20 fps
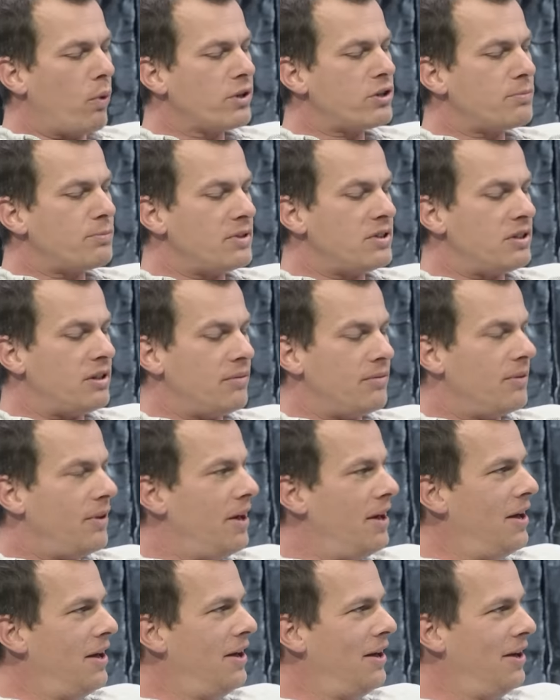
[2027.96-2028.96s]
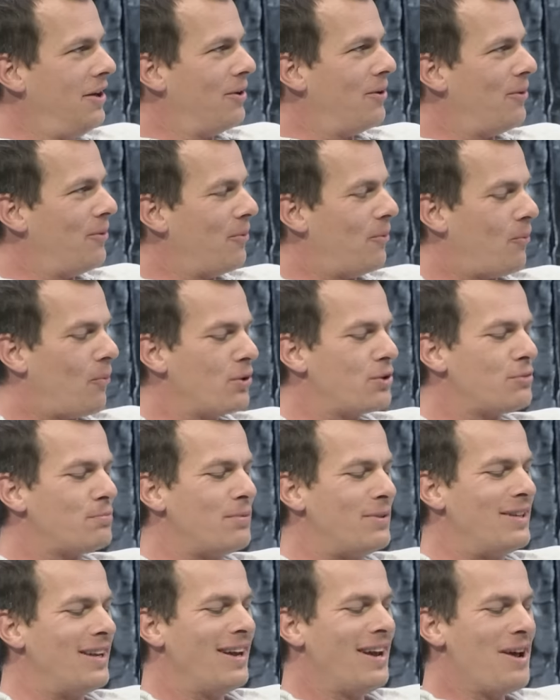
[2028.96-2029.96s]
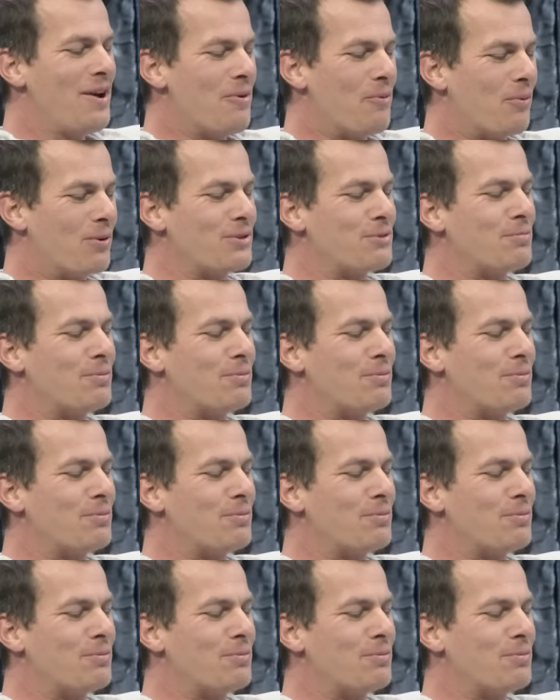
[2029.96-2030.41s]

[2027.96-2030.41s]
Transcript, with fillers: what Famous last words. What, spe what